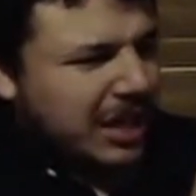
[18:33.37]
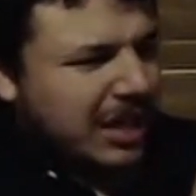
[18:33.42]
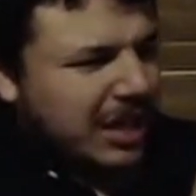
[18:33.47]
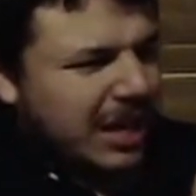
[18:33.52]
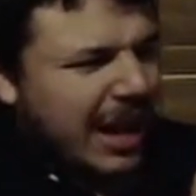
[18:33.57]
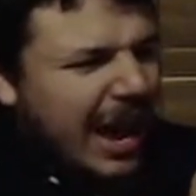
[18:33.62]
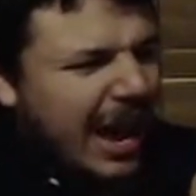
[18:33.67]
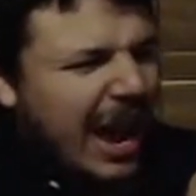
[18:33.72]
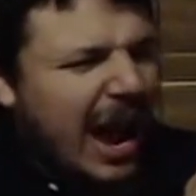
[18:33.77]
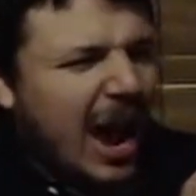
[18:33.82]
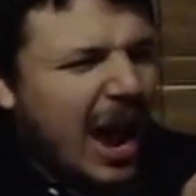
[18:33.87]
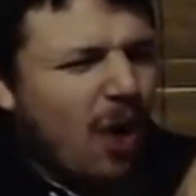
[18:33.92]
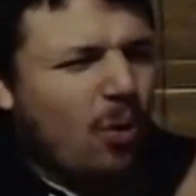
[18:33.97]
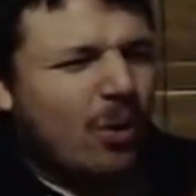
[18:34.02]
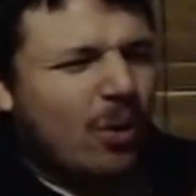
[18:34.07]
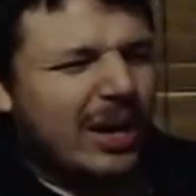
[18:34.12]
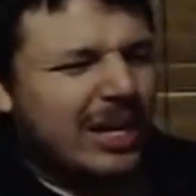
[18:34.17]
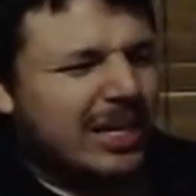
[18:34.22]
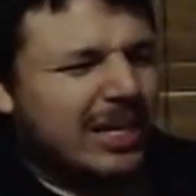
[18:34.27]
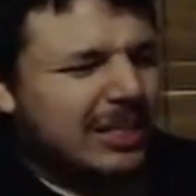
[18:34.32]

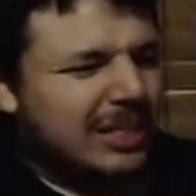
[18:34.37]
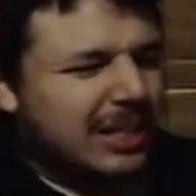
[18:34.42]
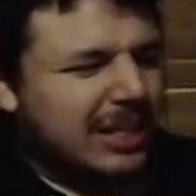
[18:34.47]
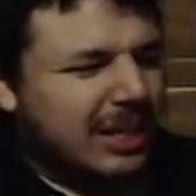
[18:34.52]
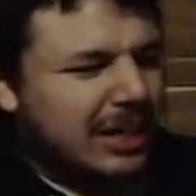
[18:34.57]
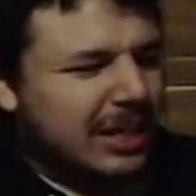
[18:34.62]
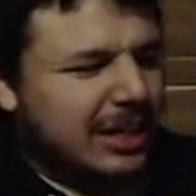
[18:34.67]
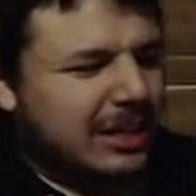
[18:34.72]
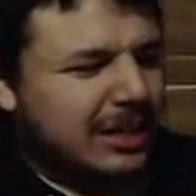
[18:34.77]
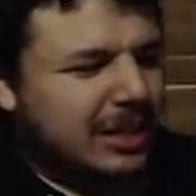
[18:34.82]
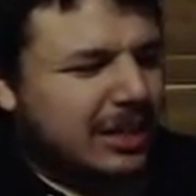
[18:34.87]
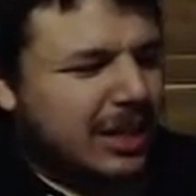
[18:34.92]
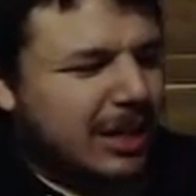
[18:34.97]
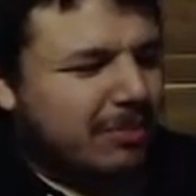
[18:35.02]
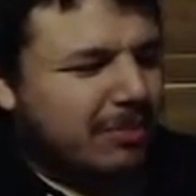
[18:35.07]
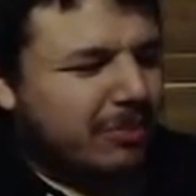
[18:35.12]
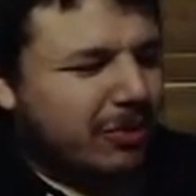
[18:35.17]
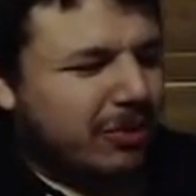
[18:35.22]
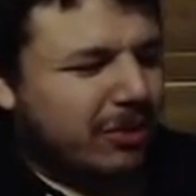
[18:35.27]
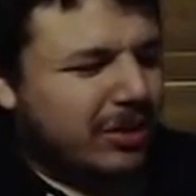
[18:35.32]
How easy it is to
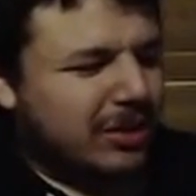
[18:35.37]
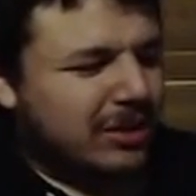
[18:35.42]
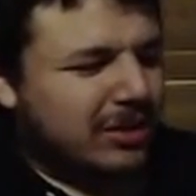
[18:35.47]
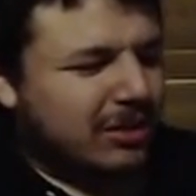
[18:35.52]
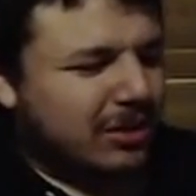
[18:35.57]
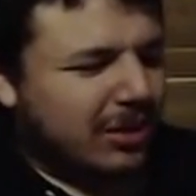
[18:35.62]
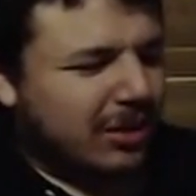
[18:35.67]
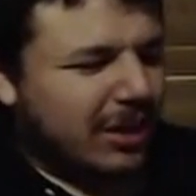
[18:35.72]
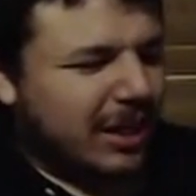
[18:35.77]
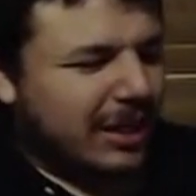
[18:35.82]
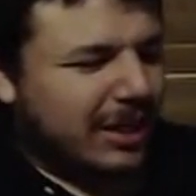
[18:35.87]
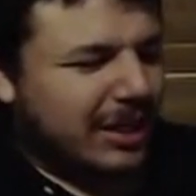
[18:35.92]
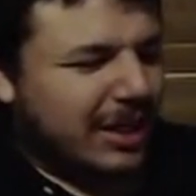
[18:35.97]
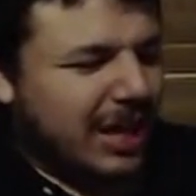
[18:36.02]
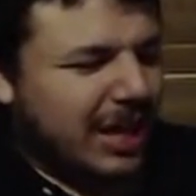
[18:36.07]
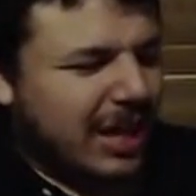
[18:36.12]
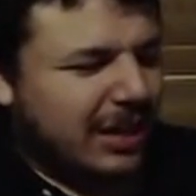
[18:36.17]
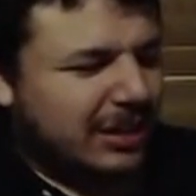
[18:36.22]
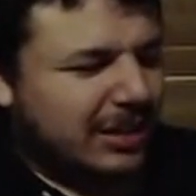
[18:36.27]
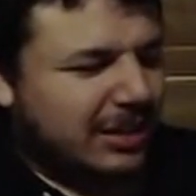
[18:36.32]
get points. Look at
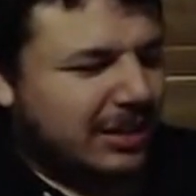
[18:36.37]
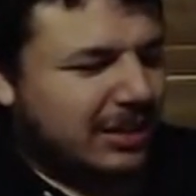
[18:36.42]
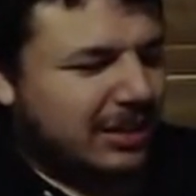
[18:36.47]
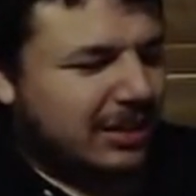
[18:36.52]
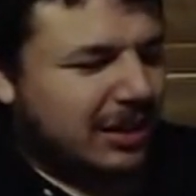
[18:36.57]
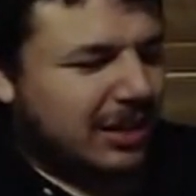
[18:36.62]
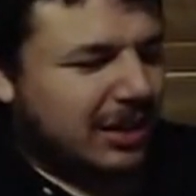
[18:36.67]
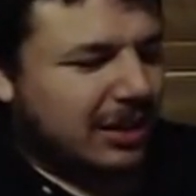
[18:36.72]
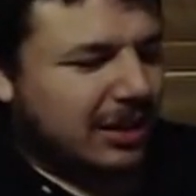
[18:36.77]
this.